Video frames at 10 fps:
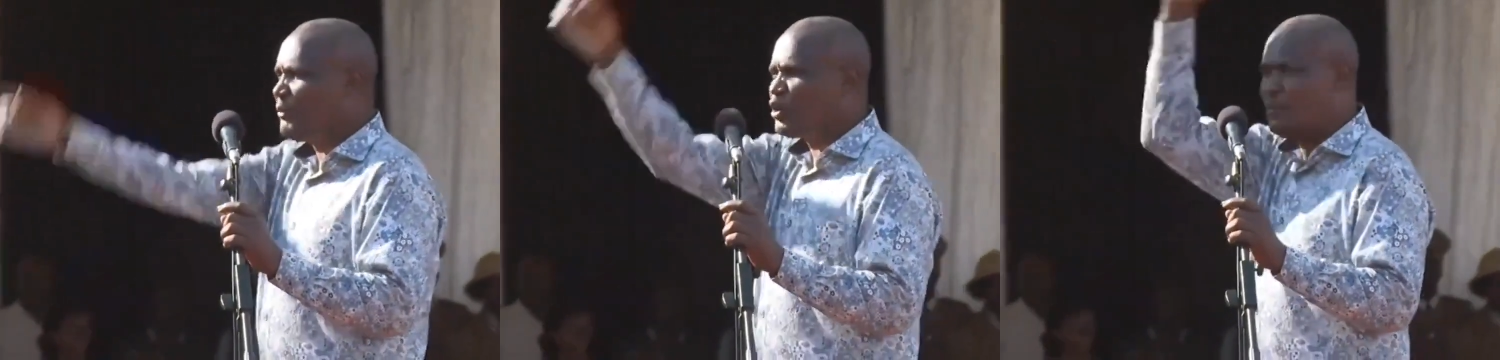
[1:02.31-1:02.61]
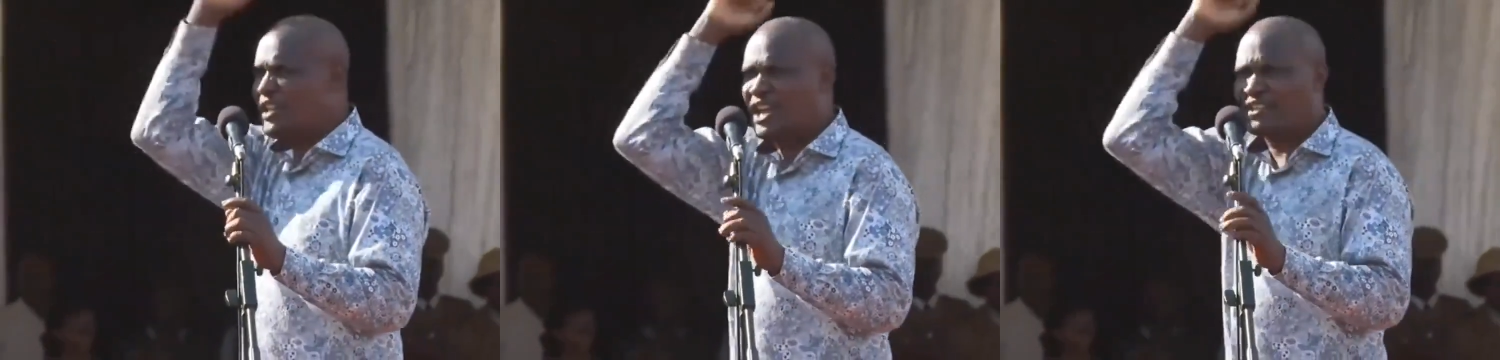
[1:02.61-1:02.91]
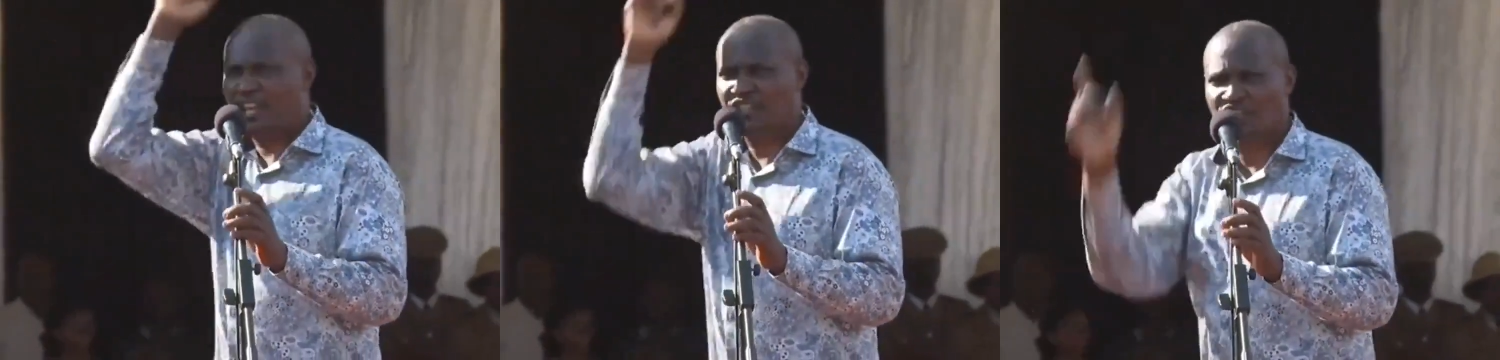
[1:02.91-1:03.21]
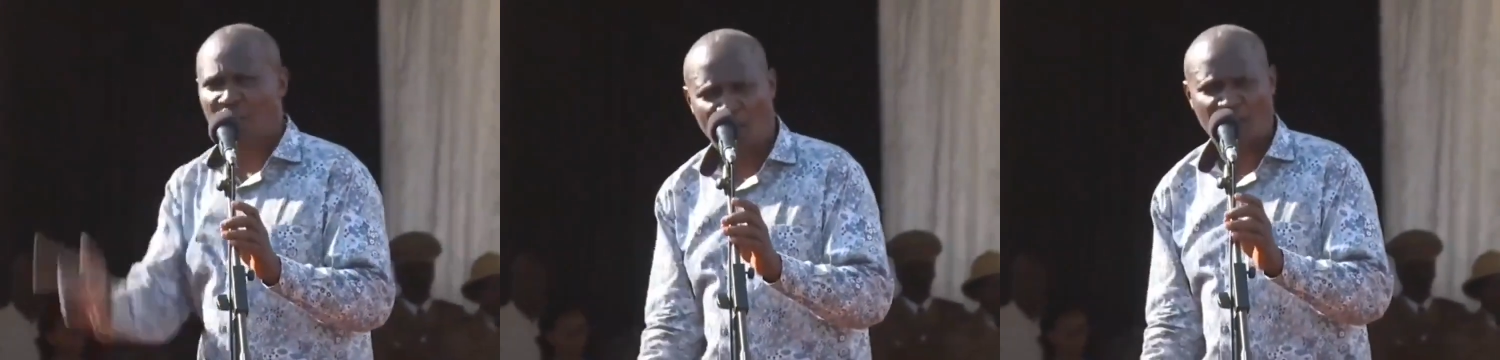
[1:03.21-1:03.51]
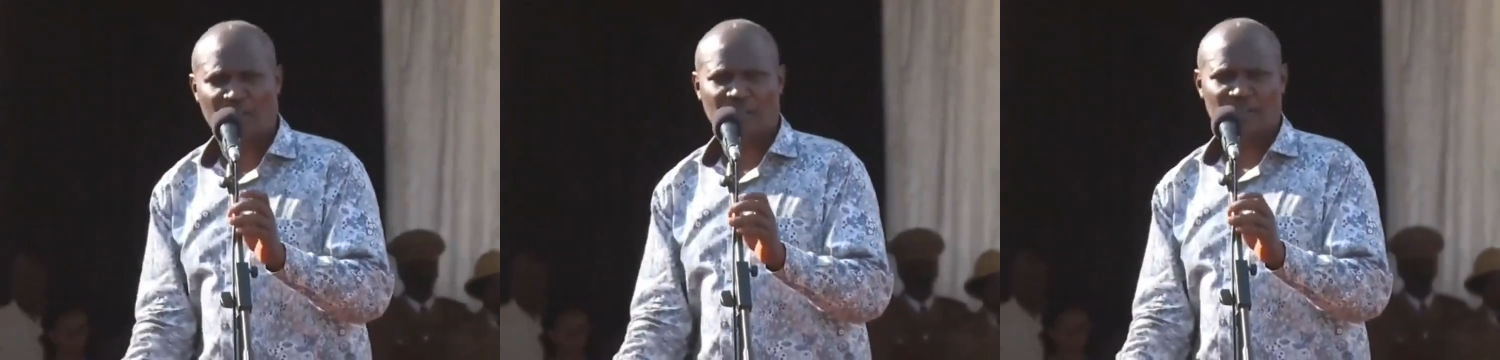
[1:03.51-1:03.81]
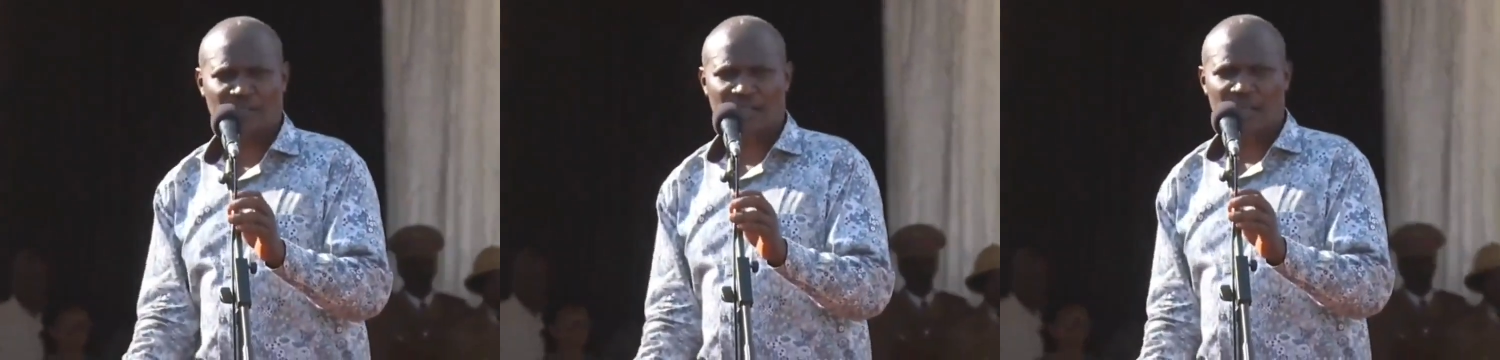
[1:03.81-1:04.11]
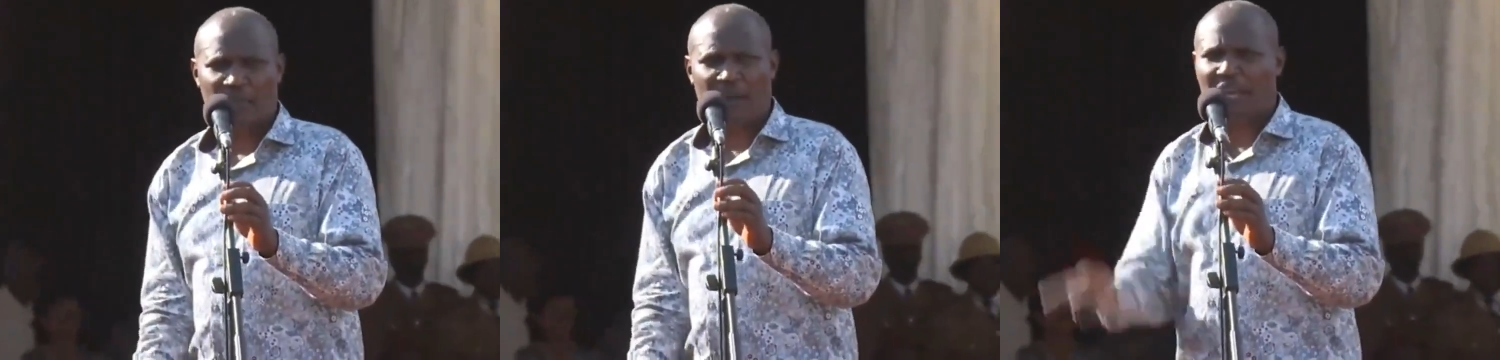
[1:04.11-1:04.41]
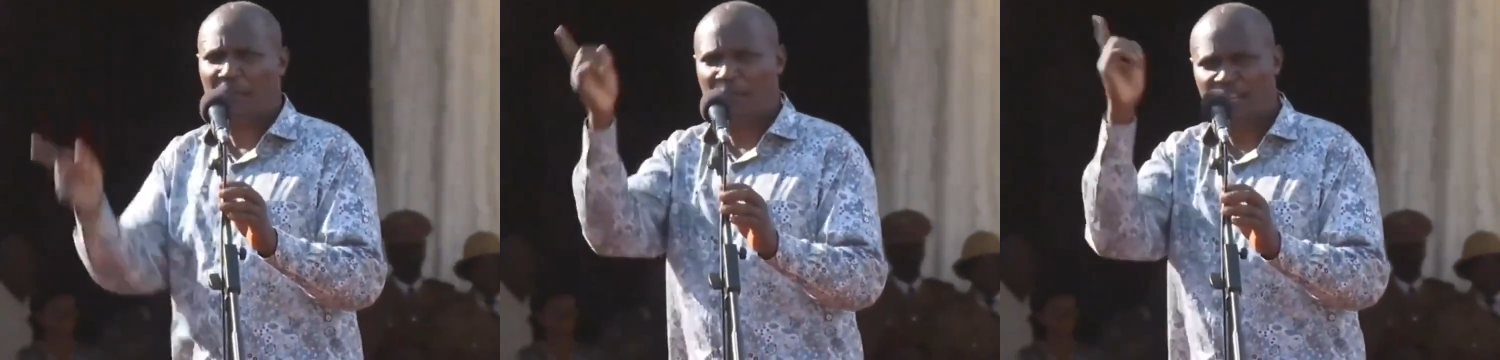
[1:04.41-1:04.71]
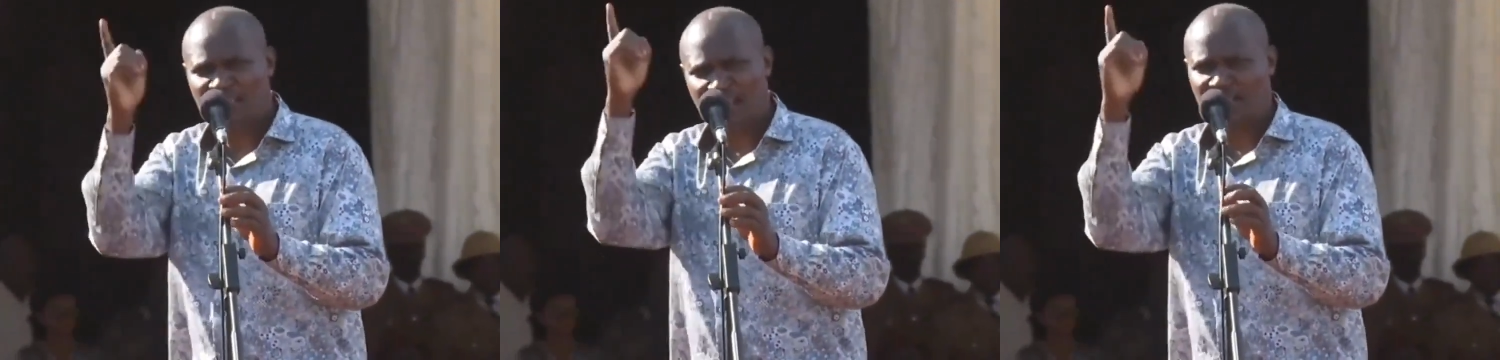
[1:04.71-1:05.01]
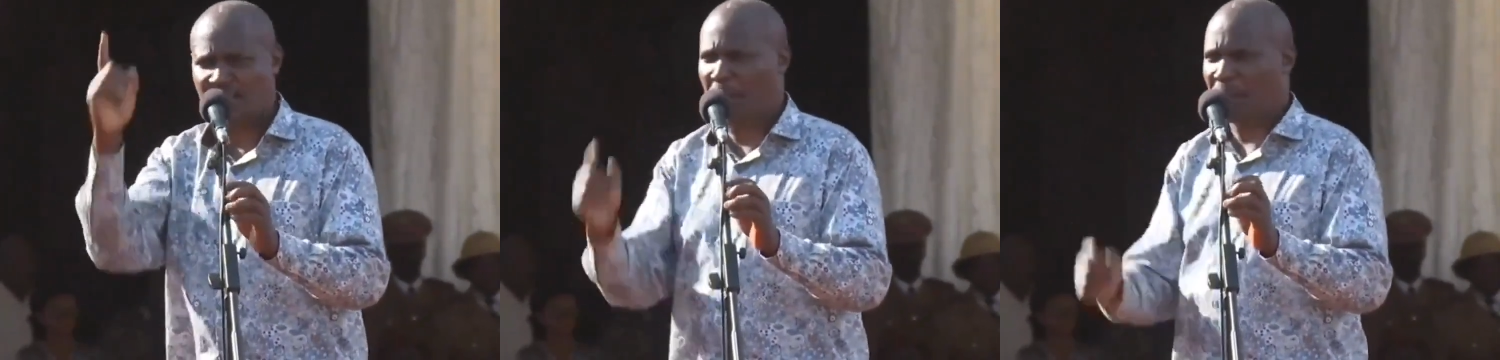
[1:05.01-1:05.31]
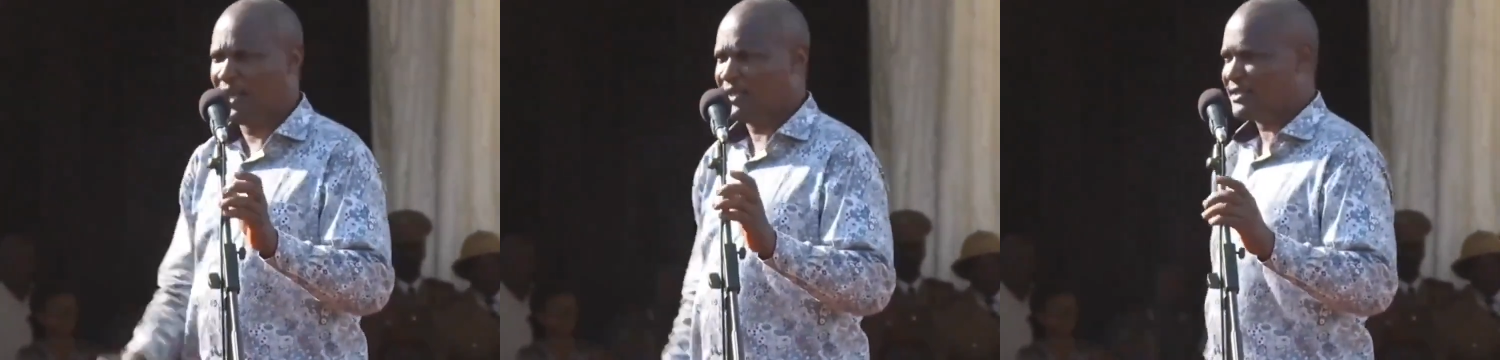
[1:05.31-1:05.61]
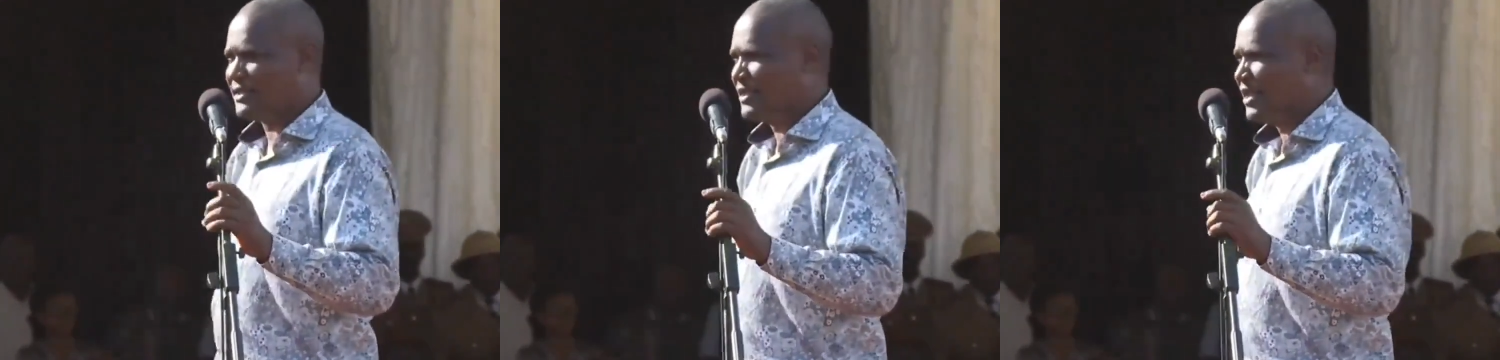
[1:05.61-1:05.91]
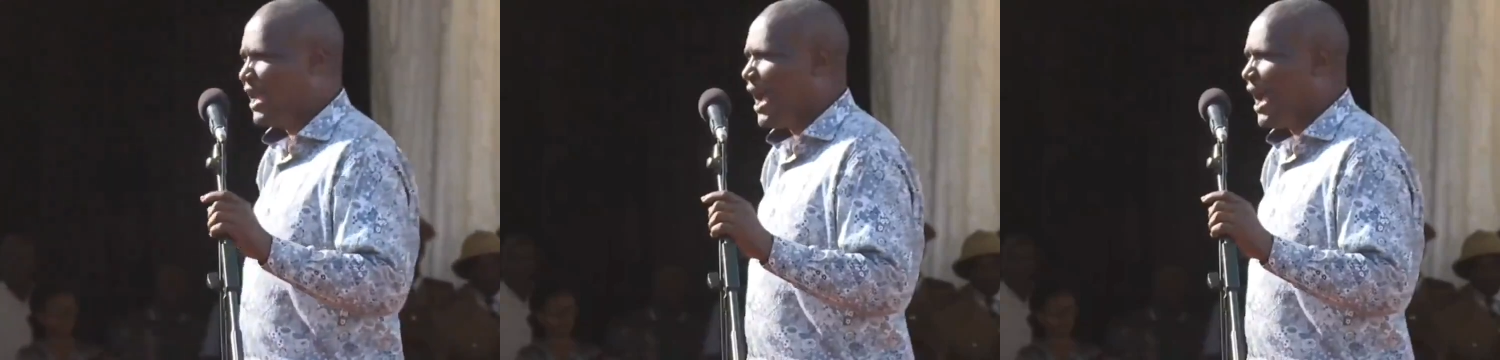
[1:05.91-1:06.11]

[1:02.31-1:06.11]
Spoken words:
came to me as a shock, but a pleasant surprise.